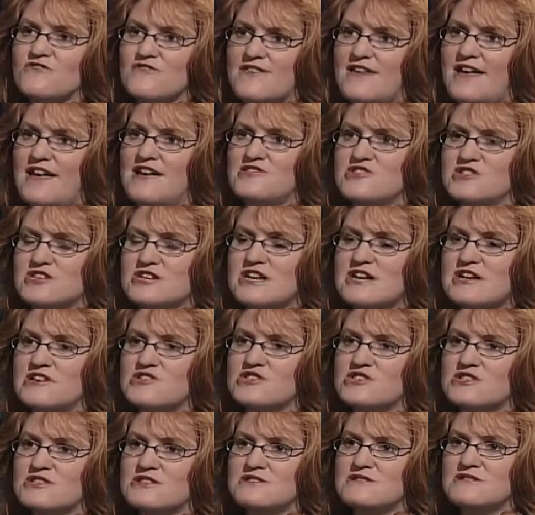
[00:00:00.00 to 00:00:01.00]
the
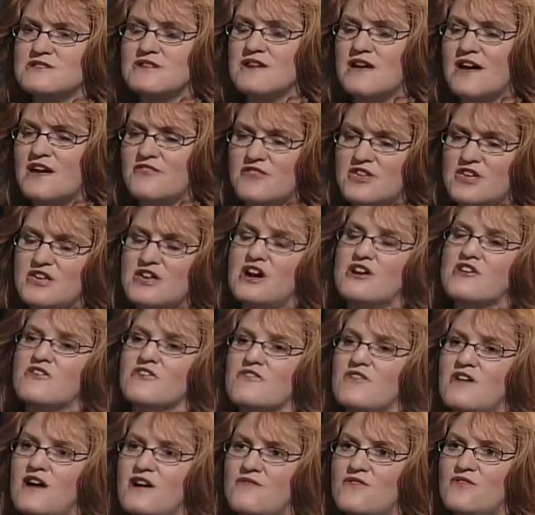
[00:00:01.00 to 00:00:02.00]
education at the younger
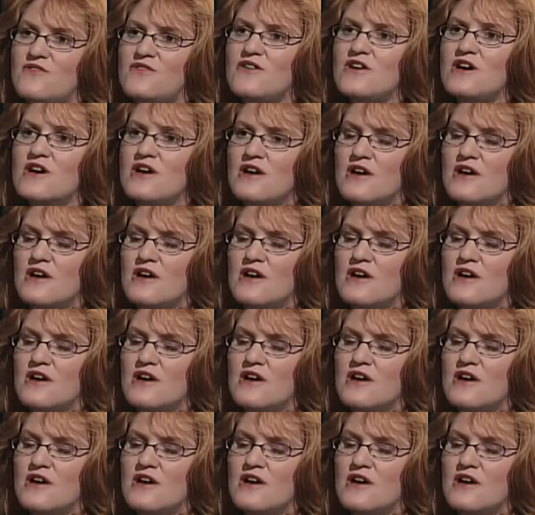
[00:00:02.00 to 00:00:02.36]
level.